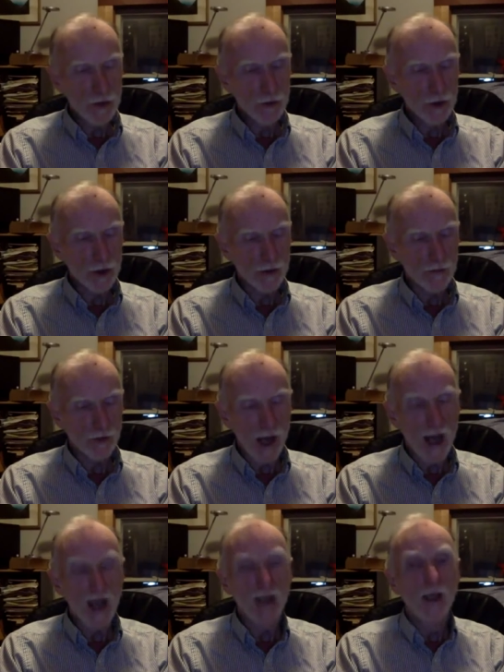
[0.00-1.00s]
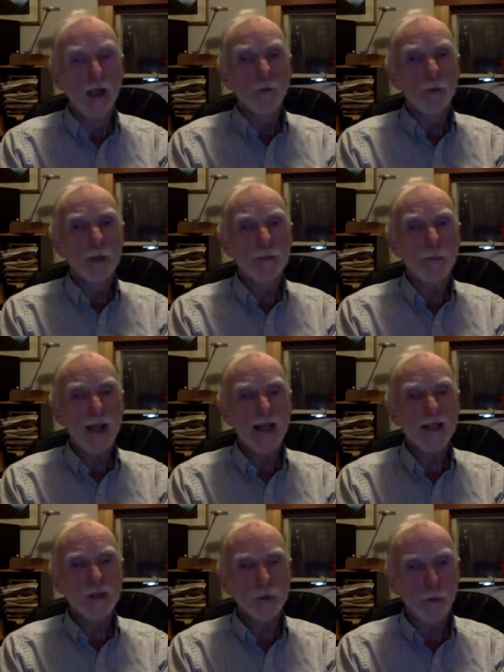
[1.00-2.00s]
fugitive or not was
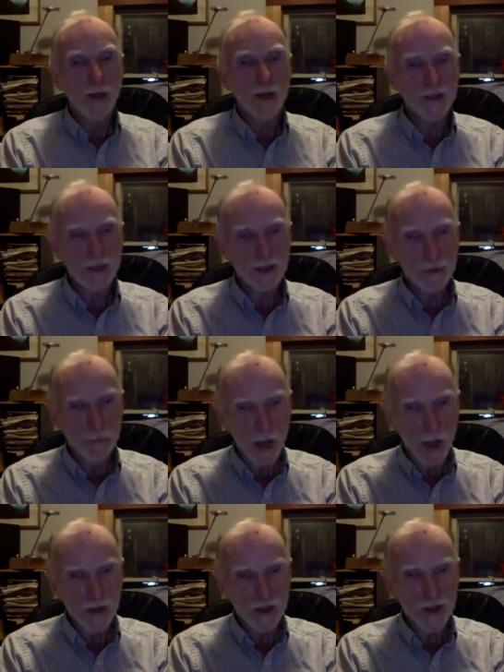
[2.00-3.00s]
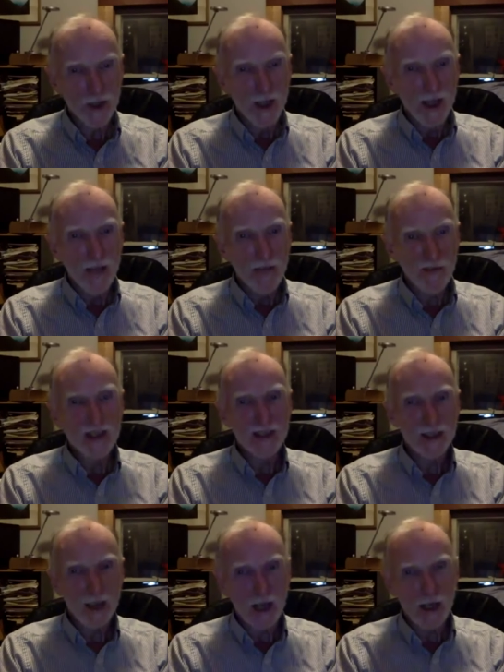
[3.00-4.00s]
paid twice as much if he
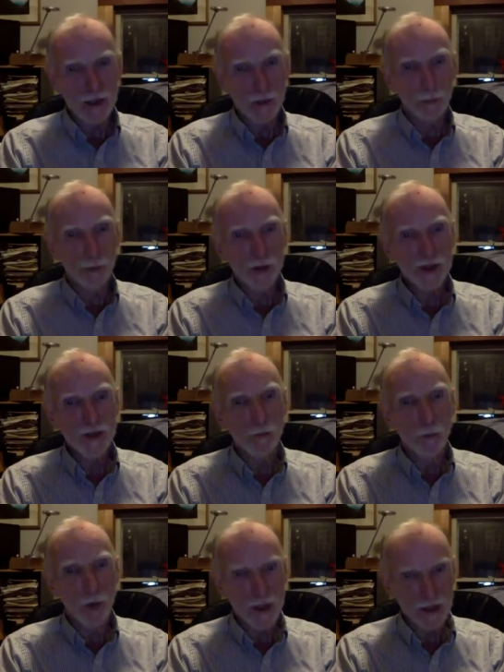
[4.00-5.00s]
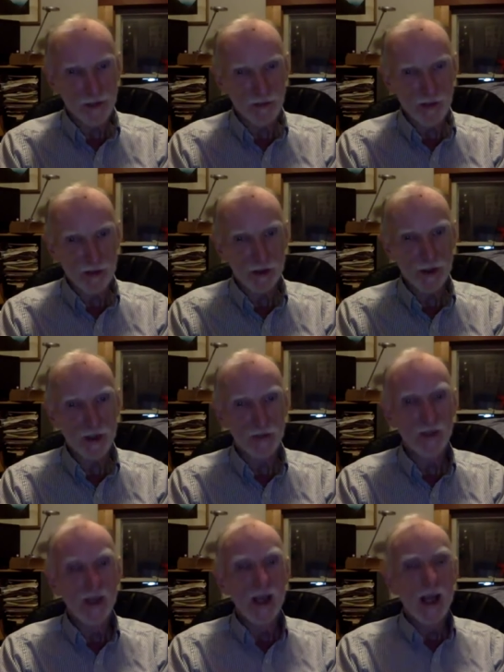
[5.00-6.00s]
decided the person was a fugitive
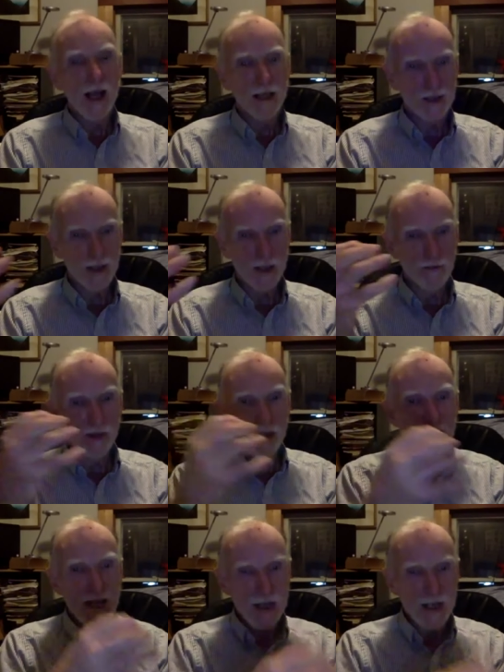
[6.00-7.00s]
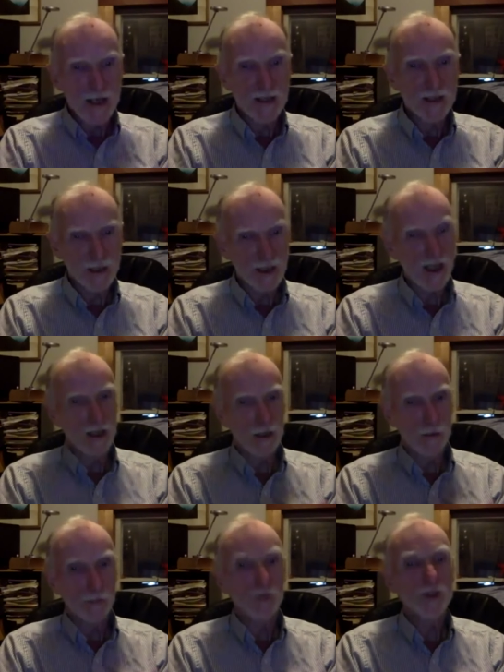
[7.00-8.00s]
as if he decided
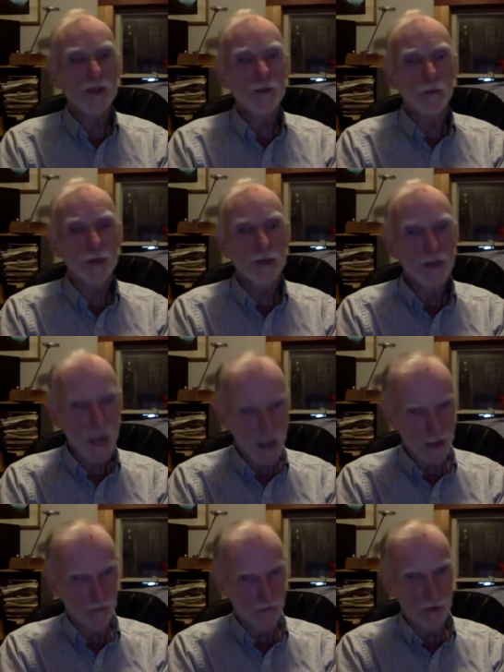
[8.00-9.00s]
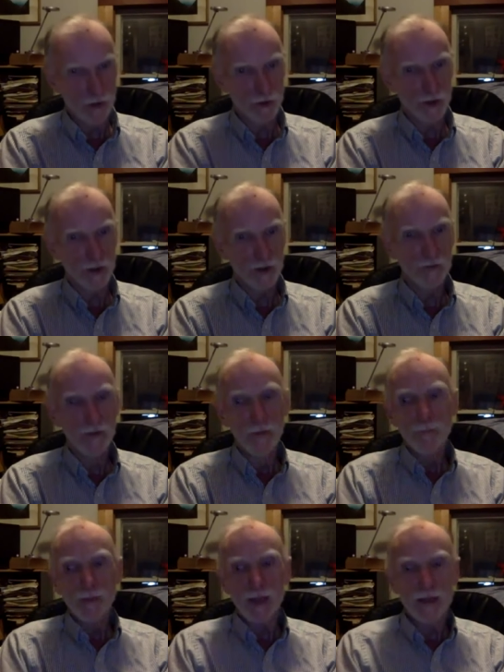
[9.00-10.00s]
the person was not a fugitive.
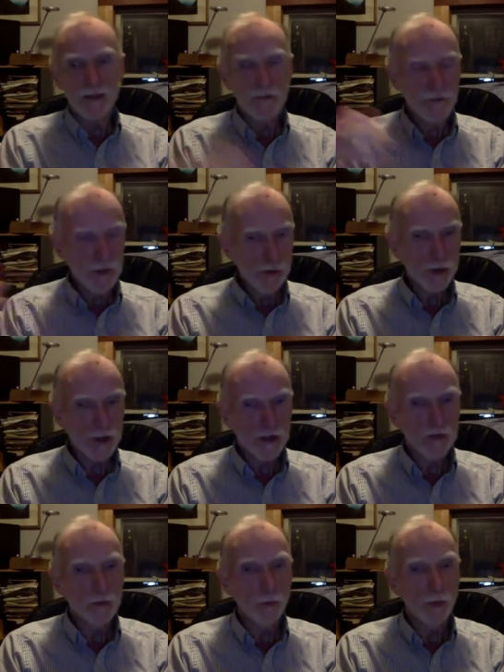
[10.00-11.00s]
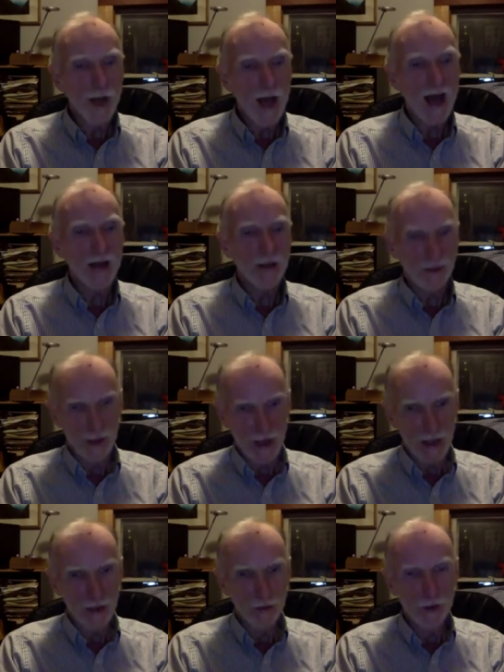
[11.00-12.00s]
And the fugitives were not
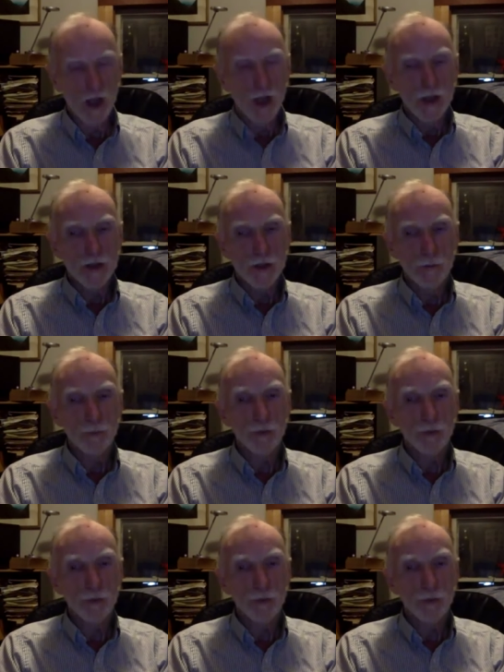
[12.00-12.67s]
allowed to